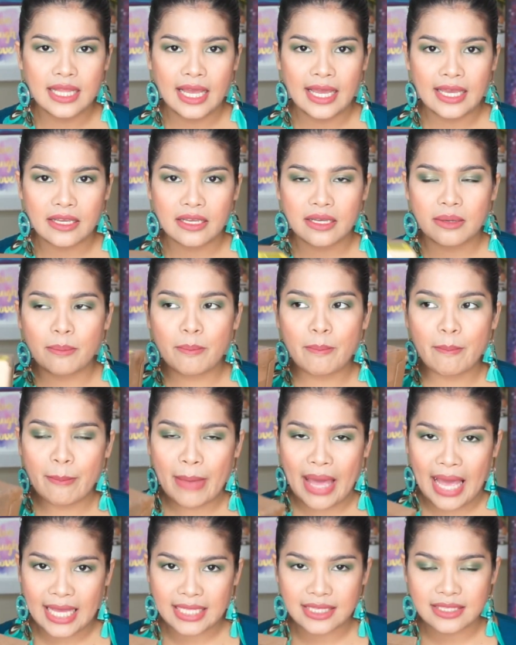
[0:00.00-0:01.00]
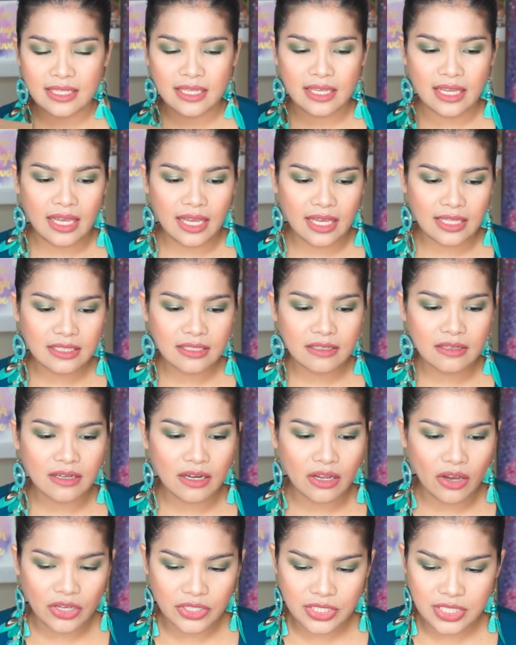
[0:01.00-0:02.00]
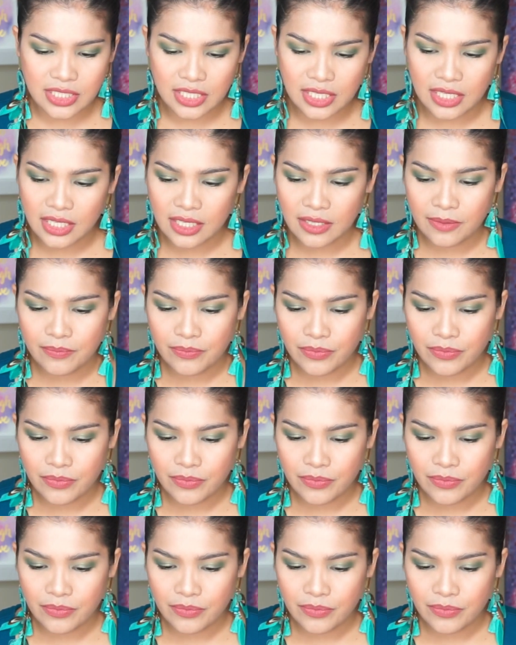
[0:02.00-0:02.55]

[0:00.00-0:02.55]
like matte and glossy.